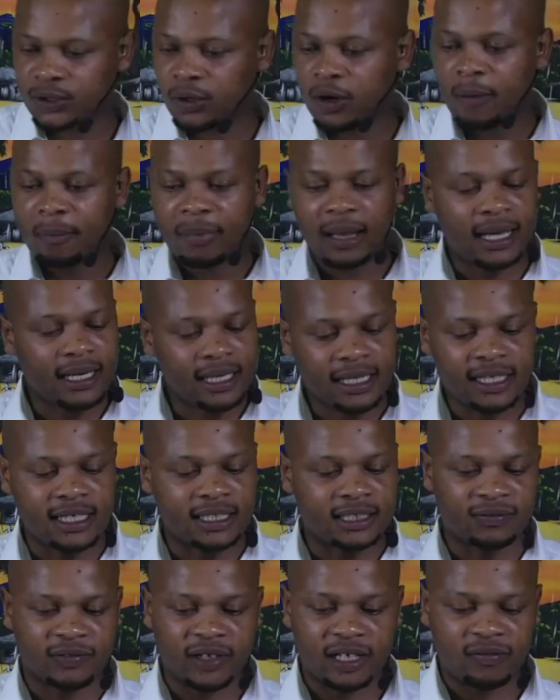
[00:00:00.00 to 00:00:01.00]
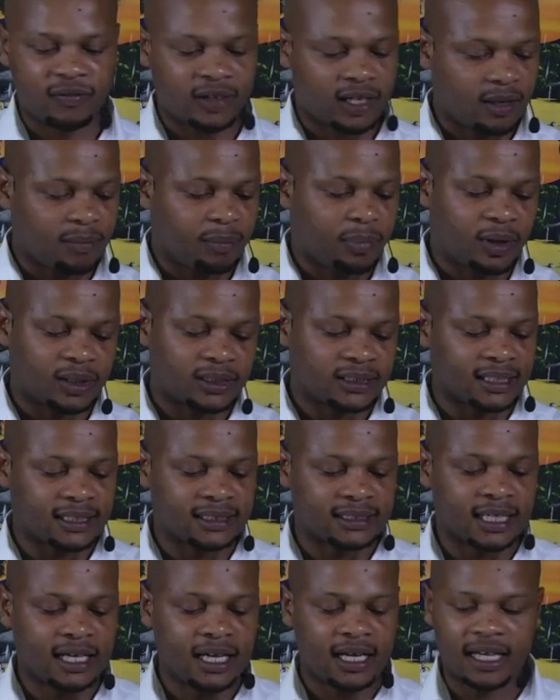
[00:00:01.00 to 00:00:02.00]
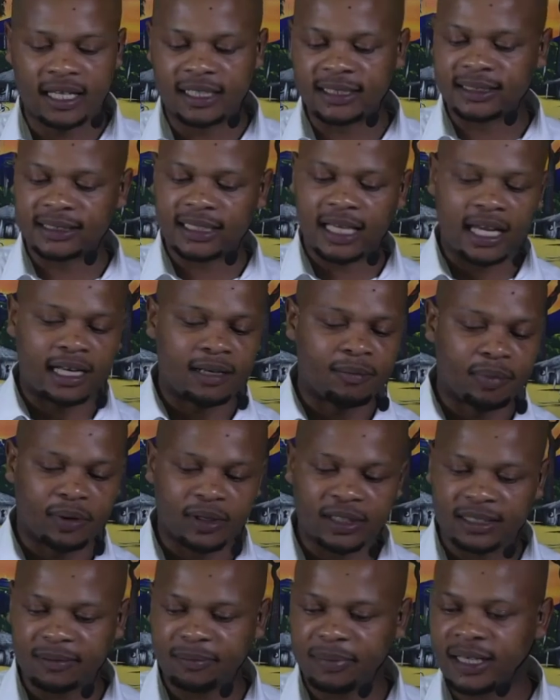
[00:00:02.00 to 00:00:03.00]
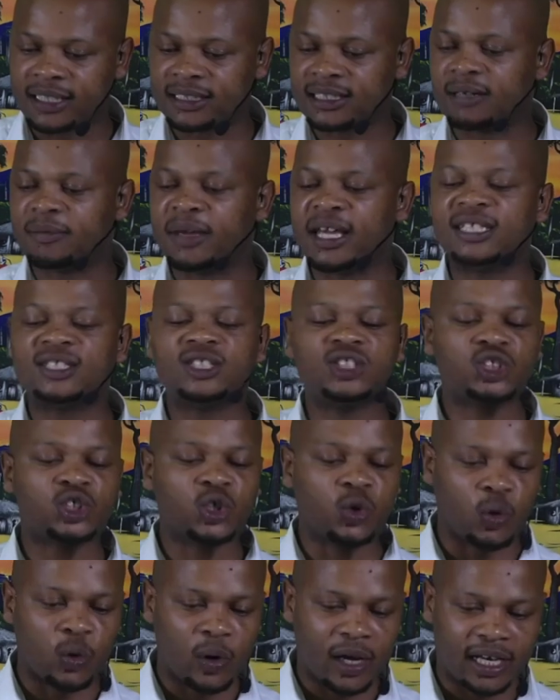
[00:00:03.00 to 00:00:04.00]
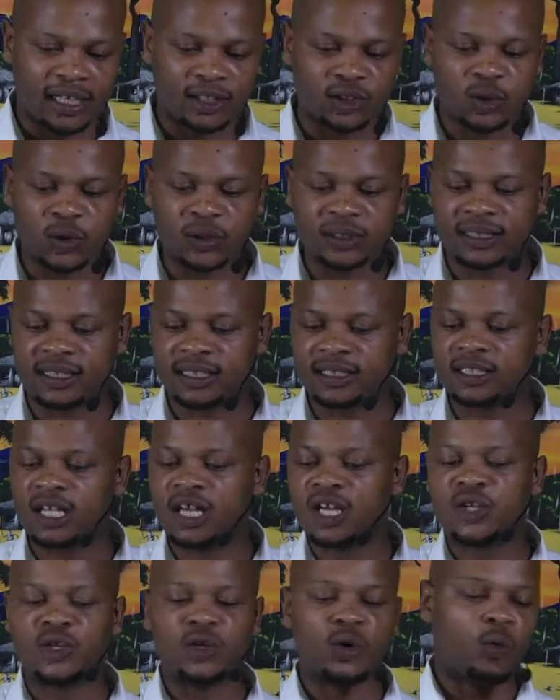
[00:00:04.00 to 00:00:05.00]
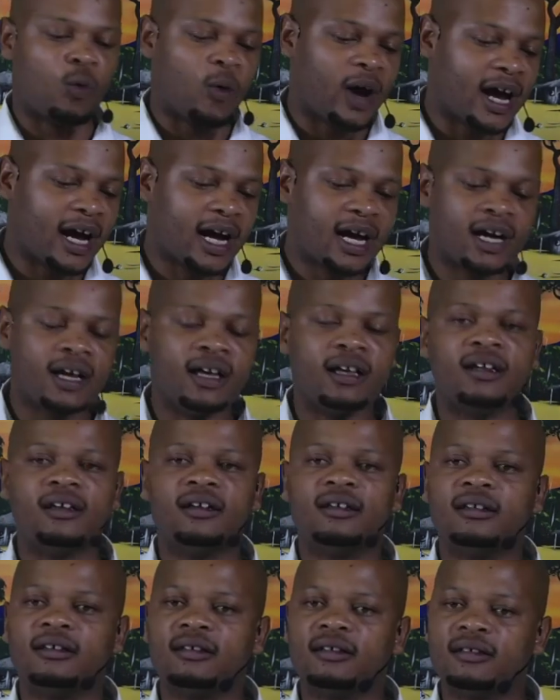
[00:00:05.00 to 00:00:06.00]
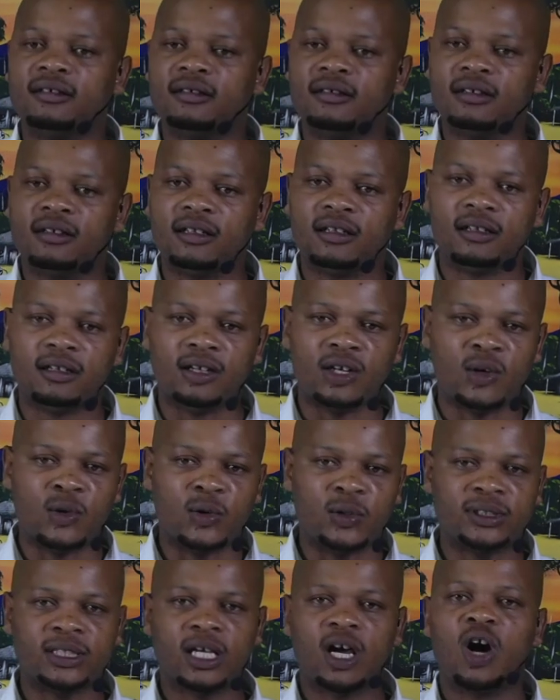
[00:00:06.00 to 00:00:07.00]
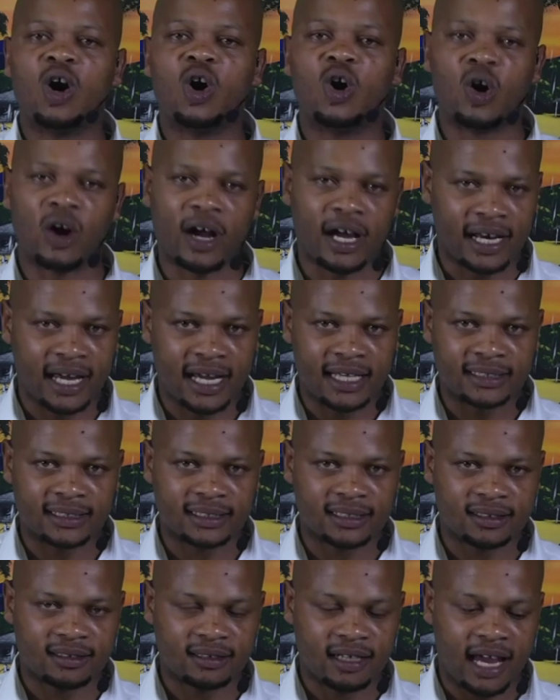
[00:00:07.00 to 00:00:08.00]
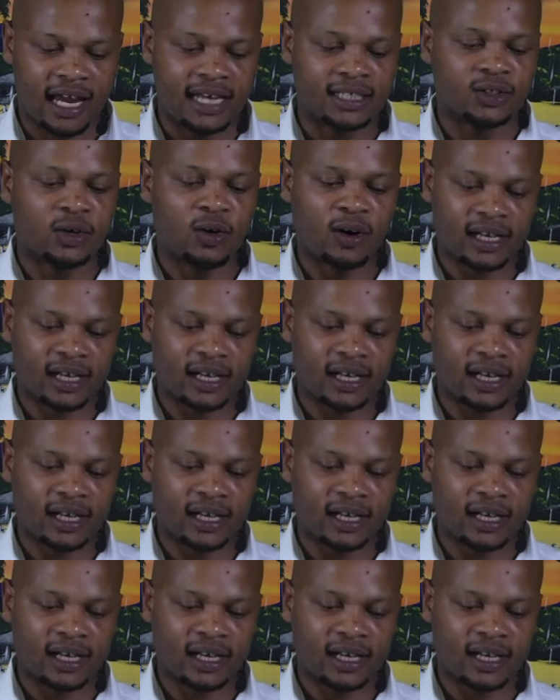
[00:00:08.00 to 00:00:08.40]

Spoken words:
All right, so planning is very, very important. It is an important part. It ensures that your work looks organized.